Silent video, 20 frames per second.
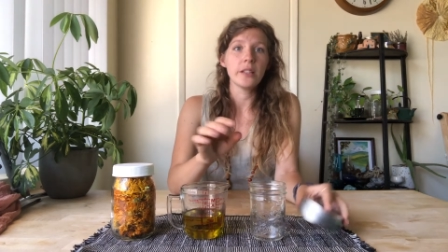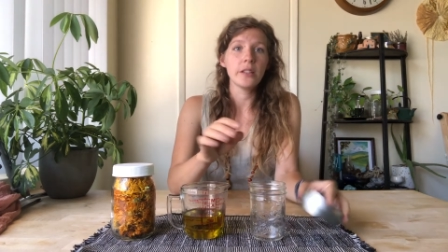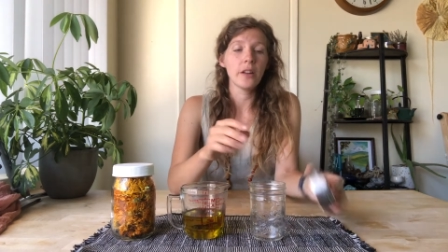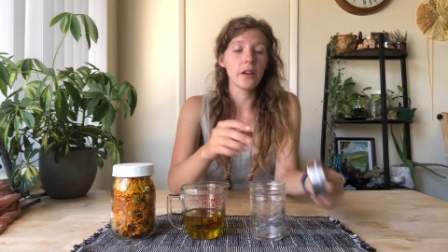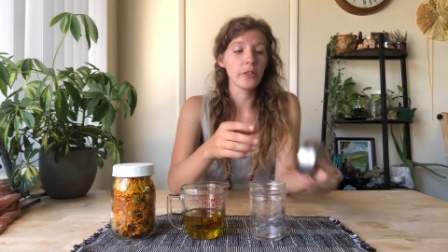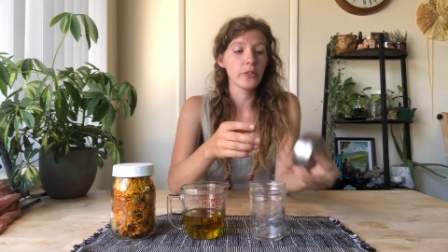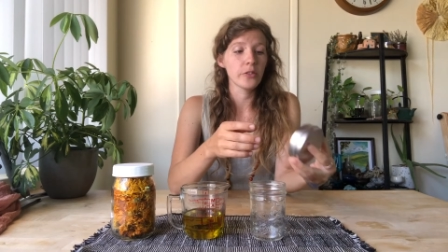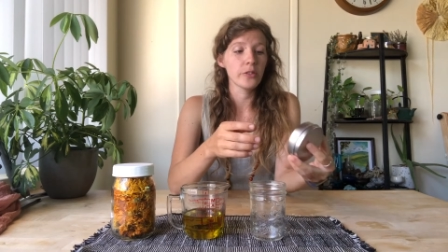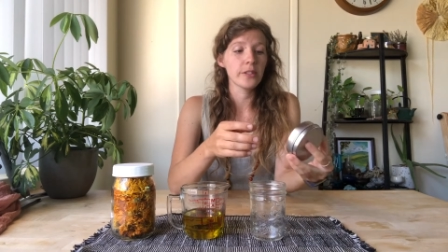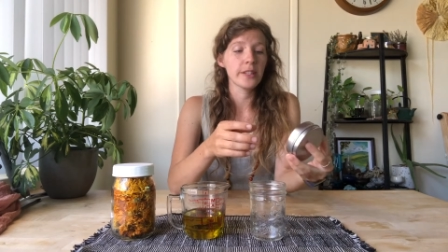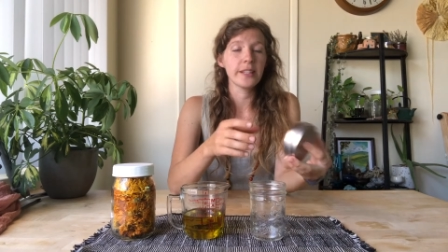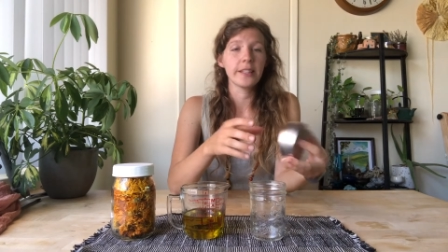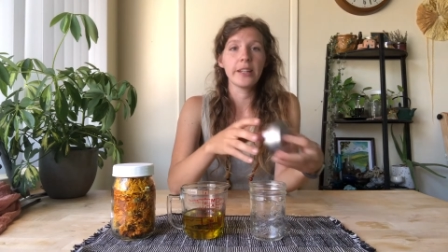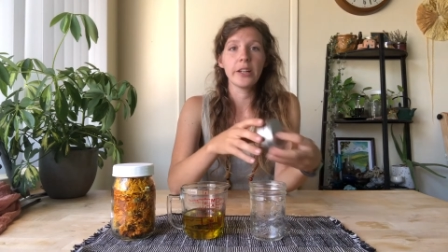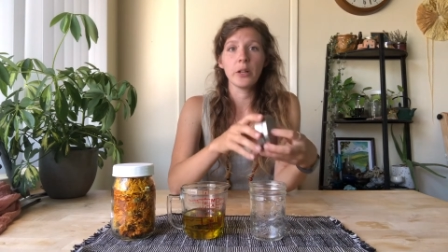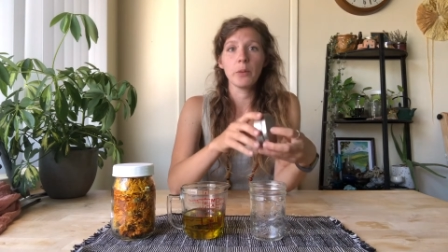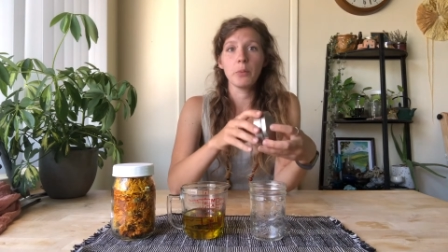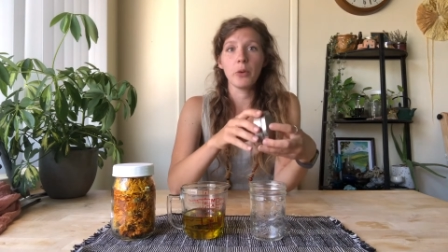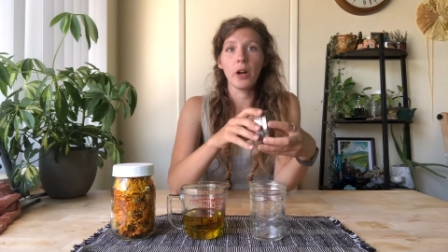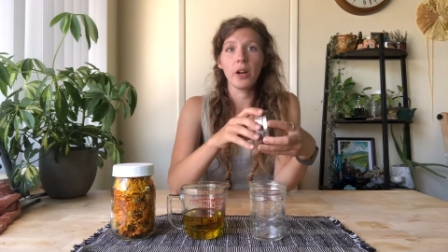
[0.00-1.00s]
in other
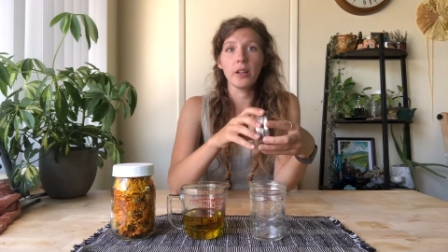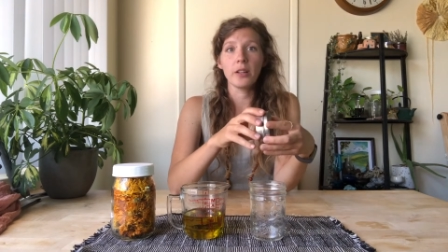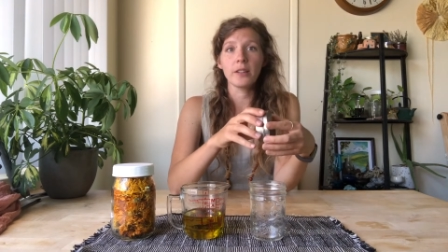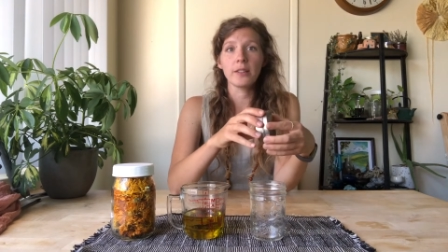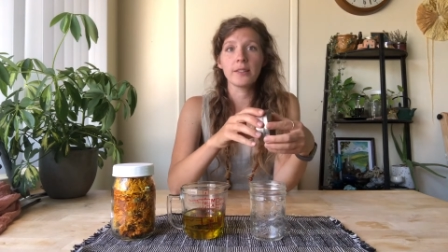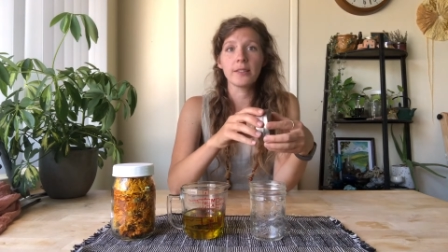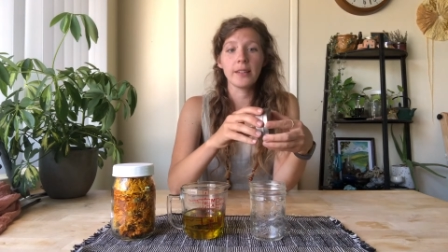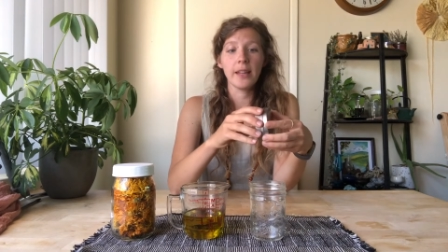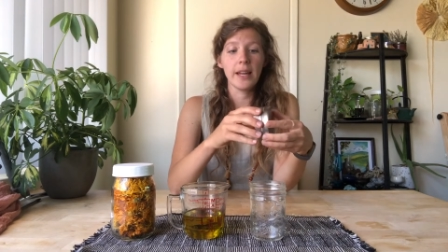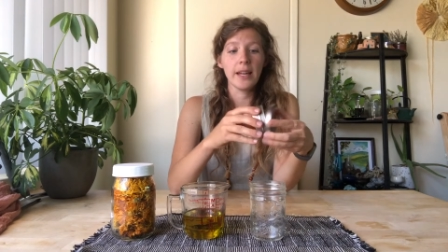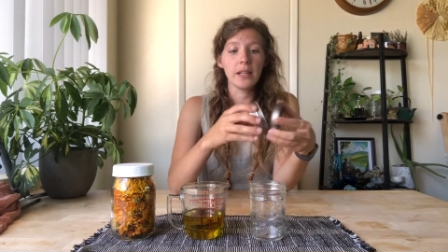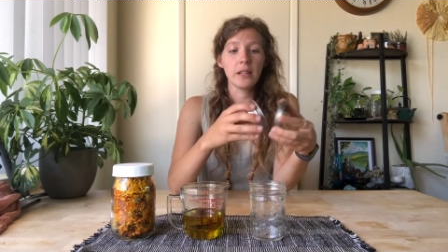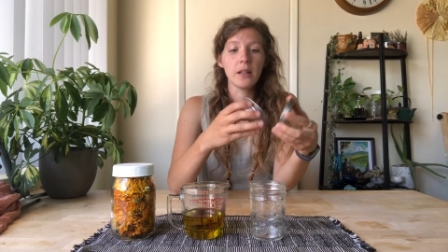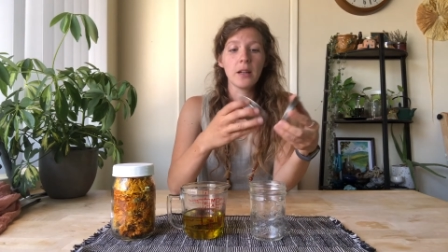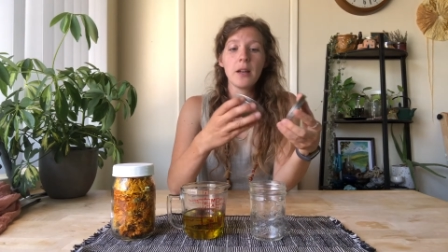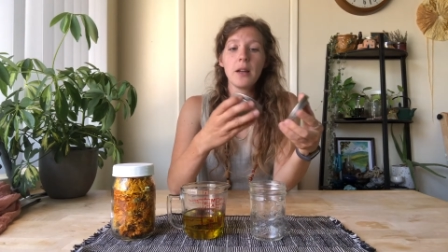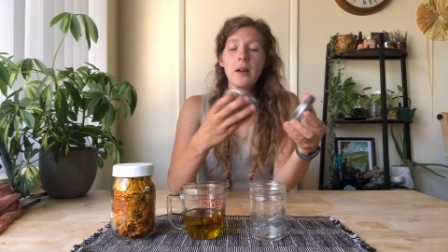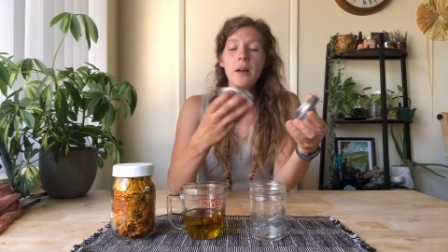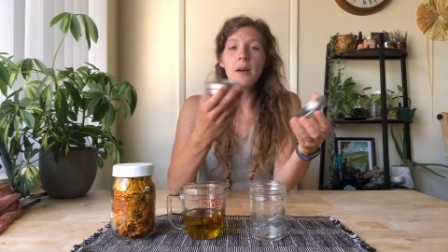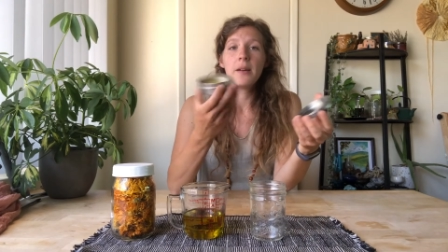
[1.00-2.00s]
skincare products like
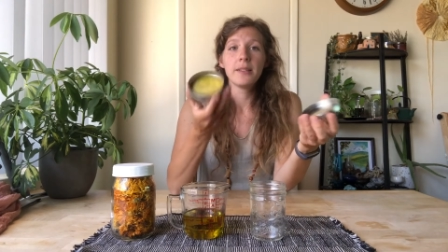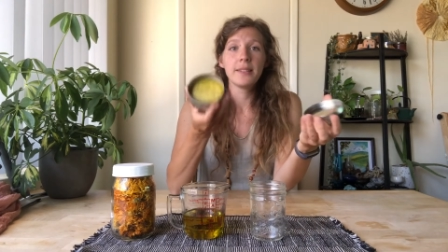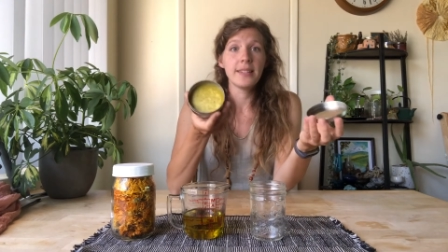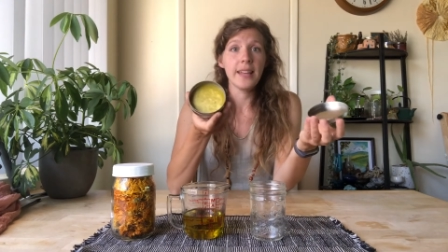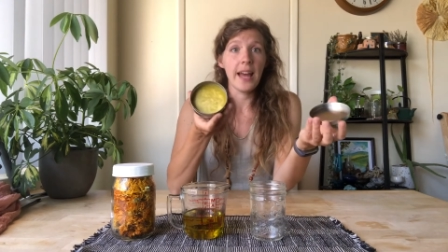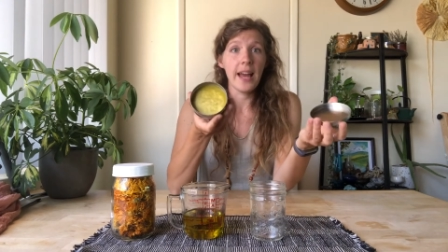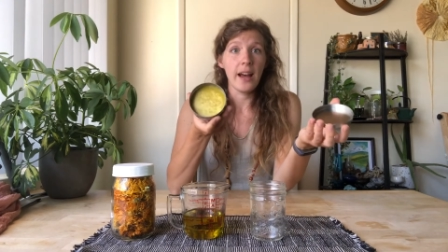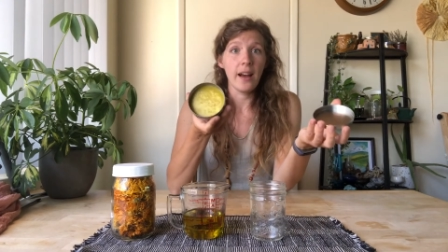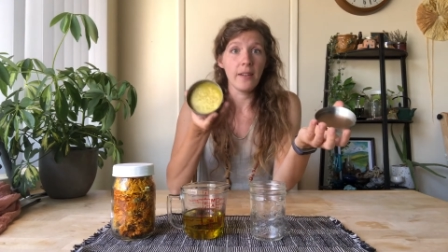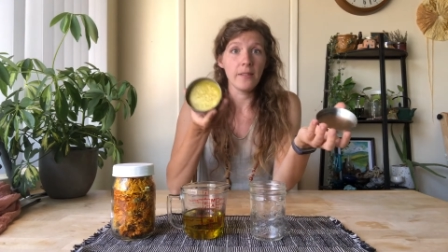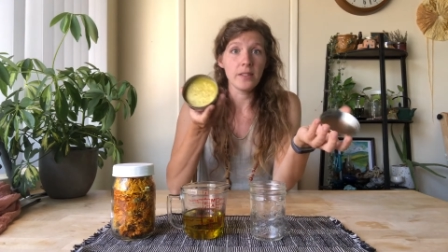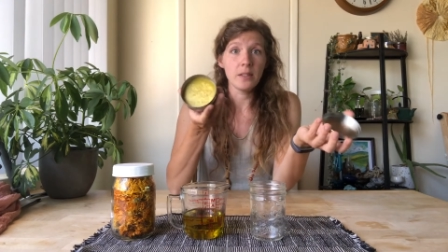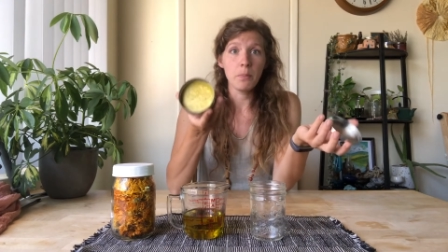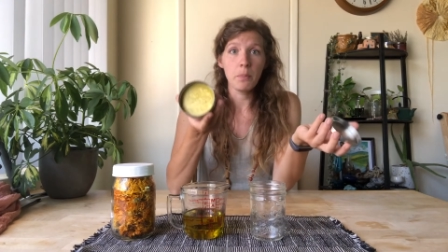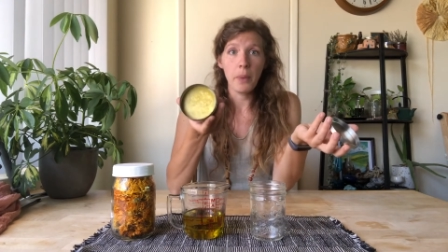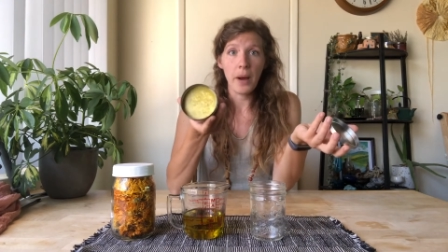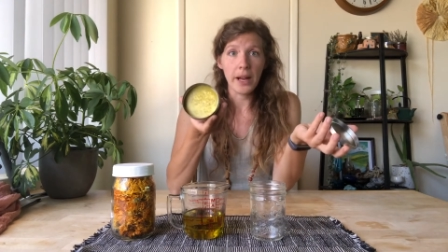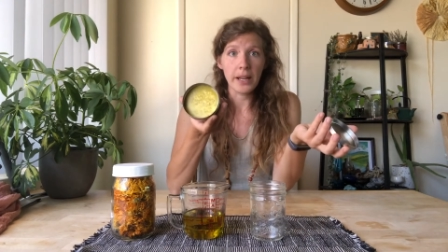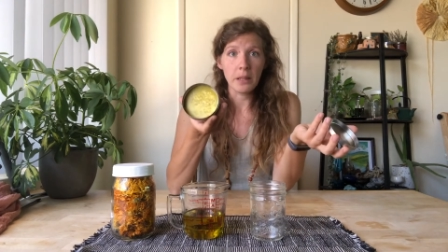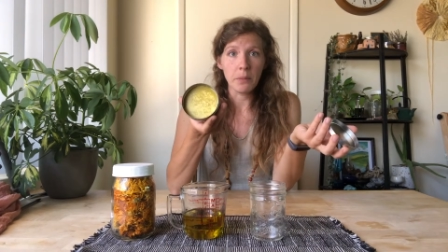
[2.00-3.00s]
salves,
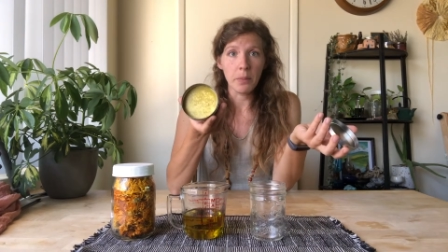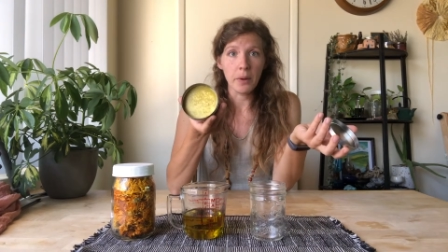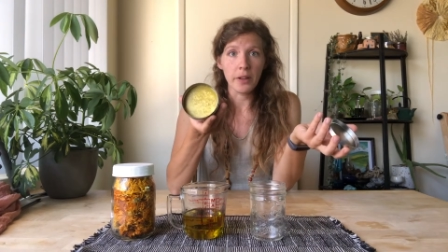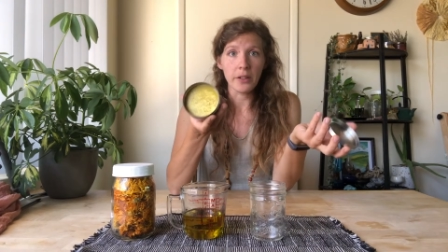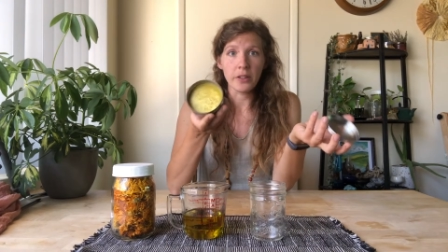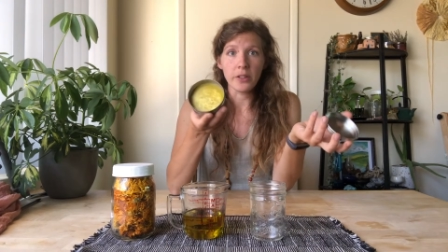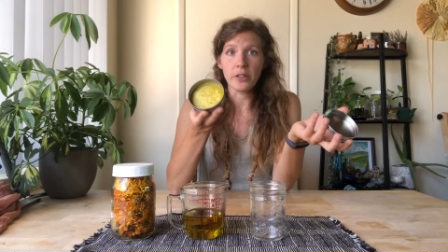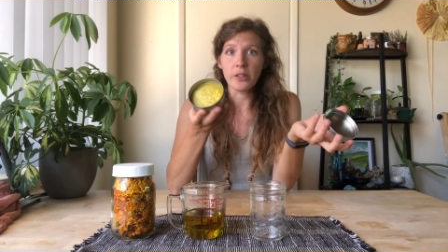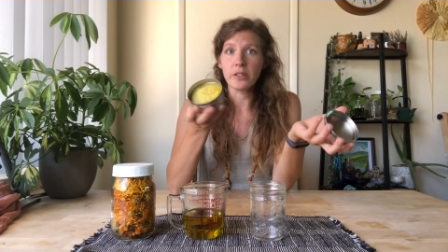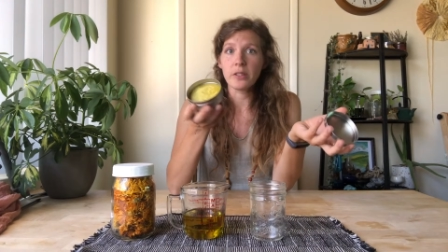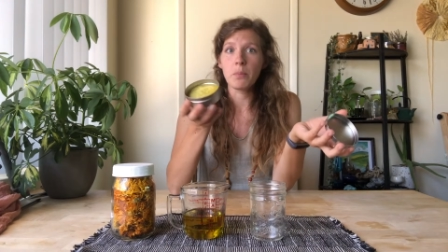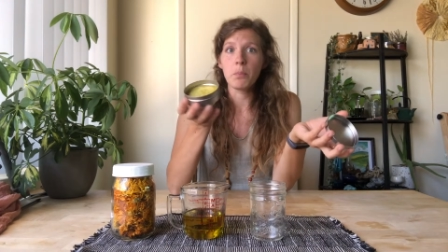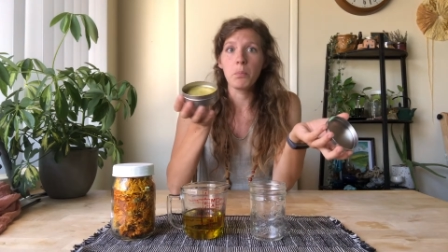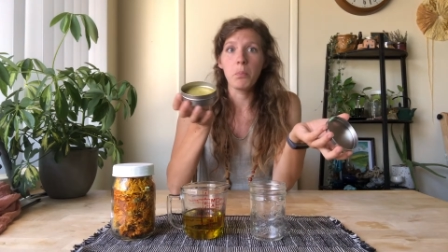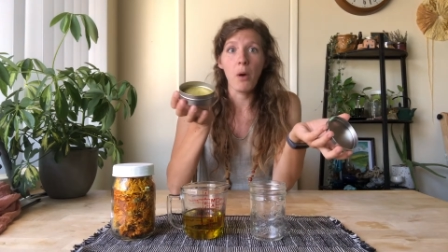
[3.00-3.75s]
body butters,